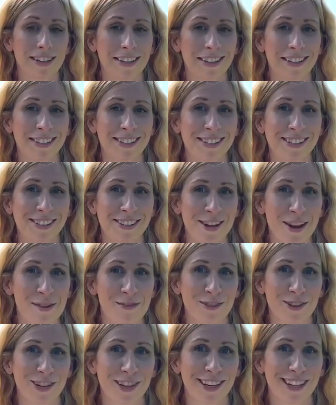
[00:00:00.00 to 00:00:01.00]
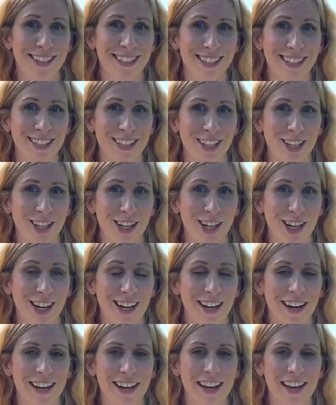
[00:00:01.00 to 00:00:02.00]
is never
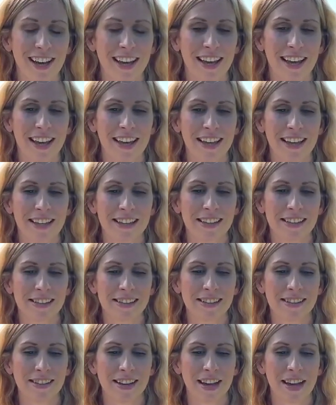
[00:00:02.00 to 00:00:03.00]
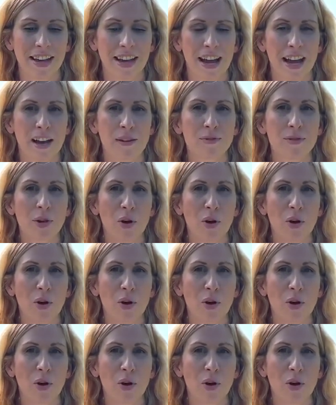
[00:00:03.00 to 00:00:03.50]
linear. And I have to